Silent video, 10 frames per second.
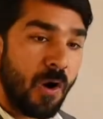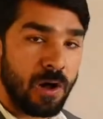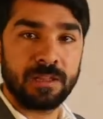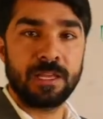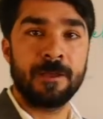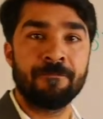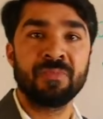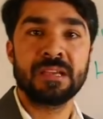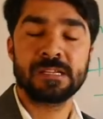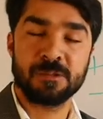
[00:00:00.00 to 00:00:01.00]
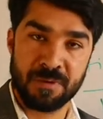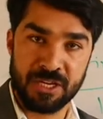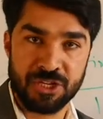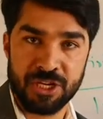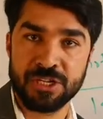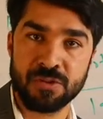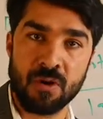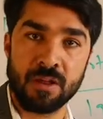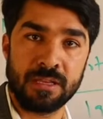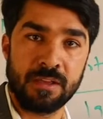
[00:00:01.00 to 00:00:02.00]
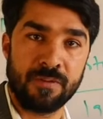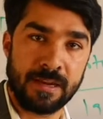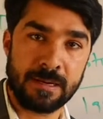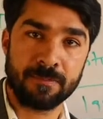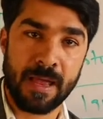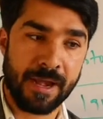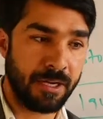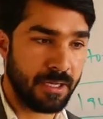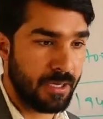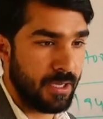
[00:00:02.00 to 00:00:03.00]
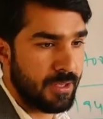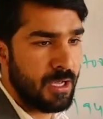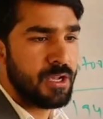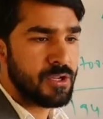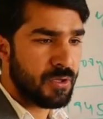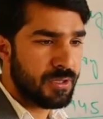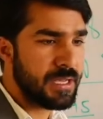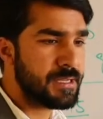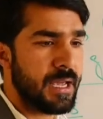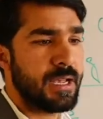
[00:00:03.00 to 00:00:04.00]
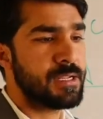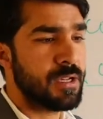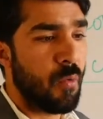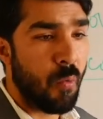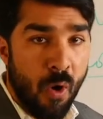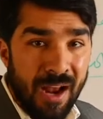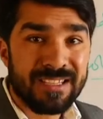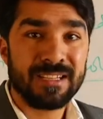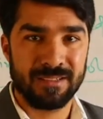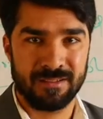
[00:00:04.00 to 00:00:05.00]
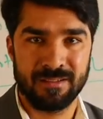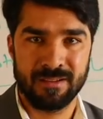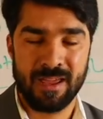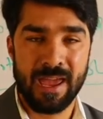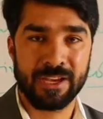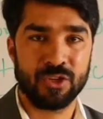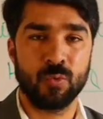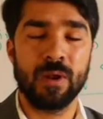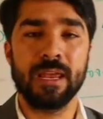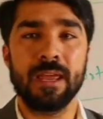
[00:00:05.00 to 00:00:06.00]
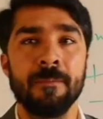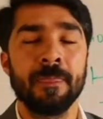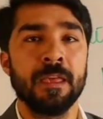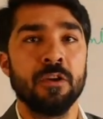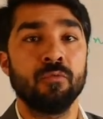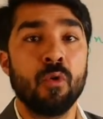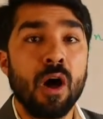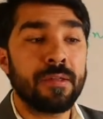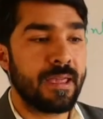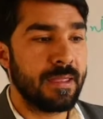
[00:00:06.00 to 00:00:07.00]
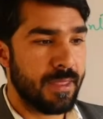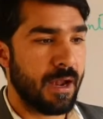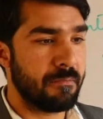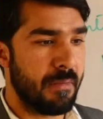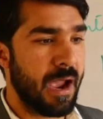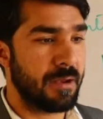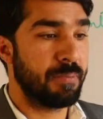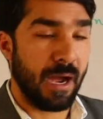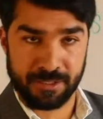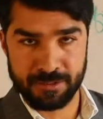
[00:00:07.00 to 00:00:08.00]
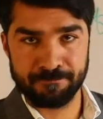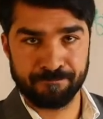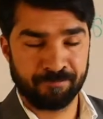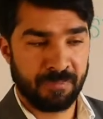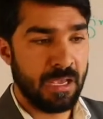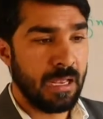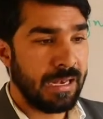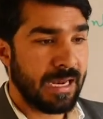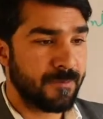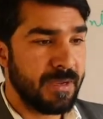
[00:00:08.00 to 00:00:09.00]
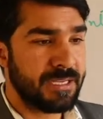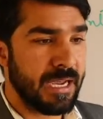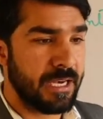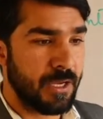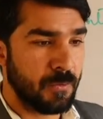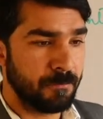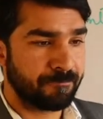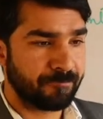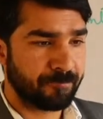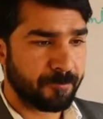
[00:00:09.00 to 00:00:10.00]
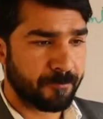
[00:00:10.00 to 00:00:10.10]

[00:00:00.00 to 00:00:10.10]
all the species on the very planet Earth. So this is what actually was in their mind. But let me tell you